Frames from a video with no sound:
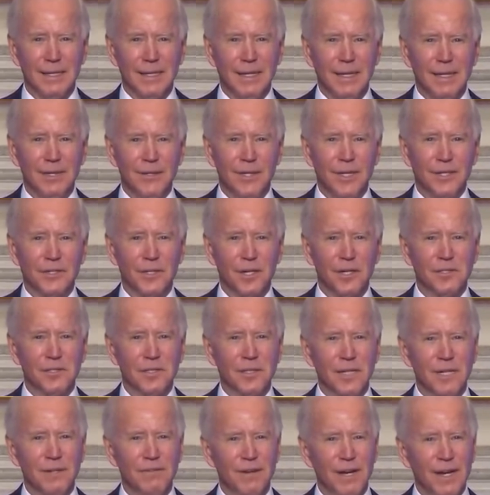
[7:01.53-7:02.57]
that doesn't
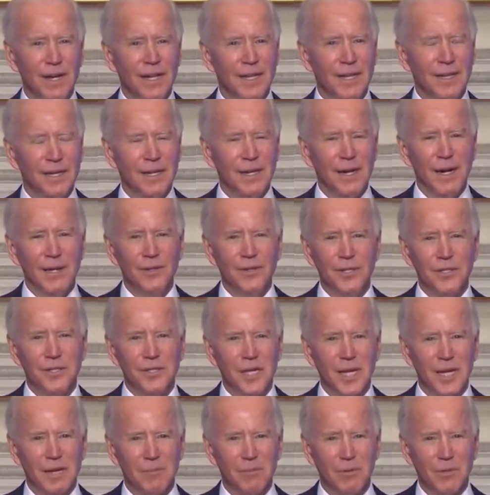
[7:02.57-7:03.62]
leave anything on the
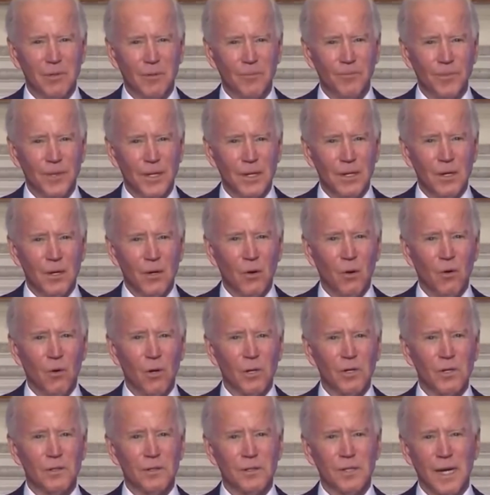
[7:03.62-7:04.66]
table
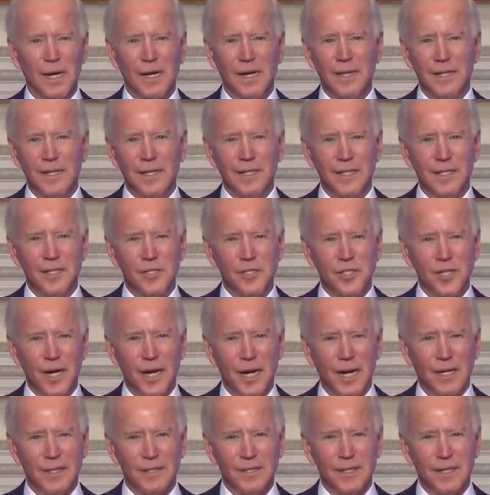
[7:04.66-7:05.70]
or anything to
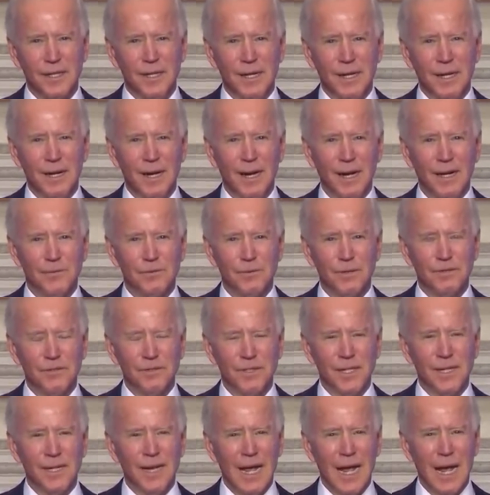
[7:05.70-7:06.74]
chance, as we've
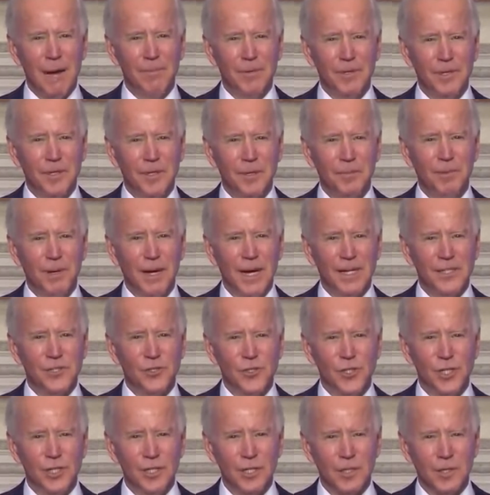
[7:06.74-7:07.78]
seen happen in the past
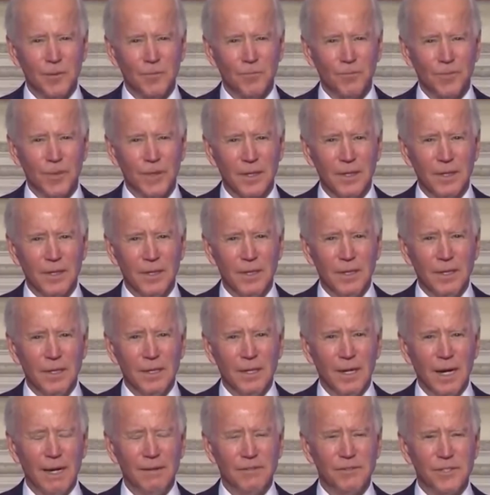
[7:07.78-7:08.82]
year.
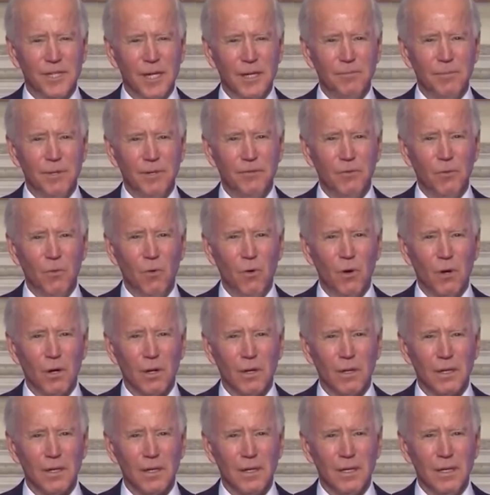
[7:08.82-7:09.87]
I've said before,
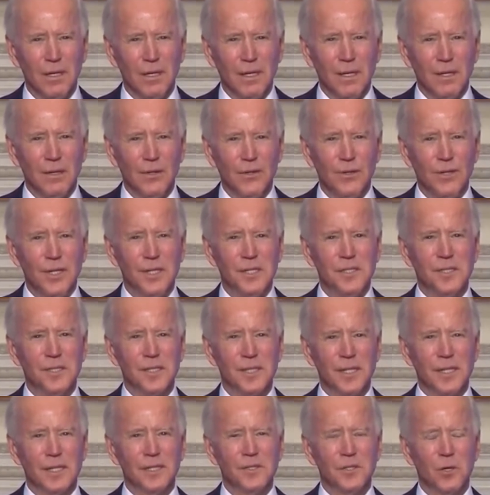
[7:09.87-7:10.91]
this
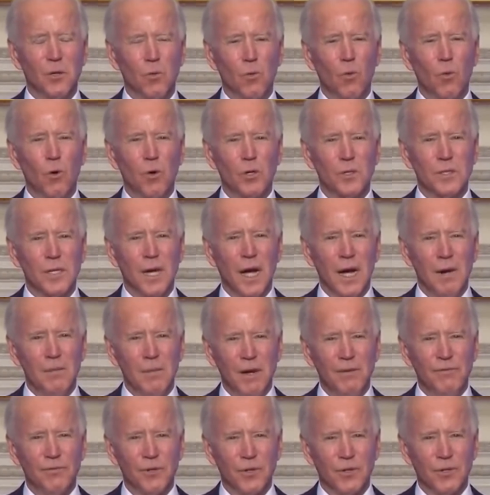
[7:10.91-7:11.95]
is a wartime
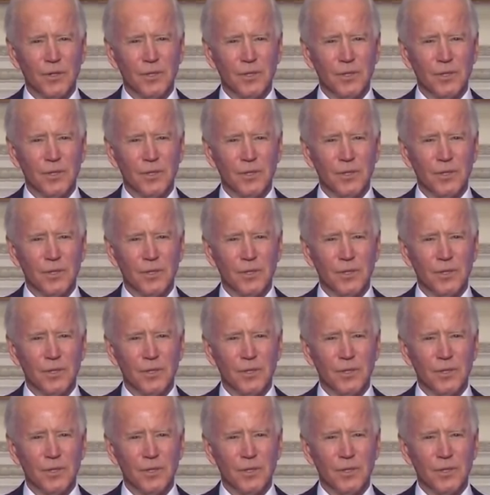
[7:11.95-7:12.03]
effort.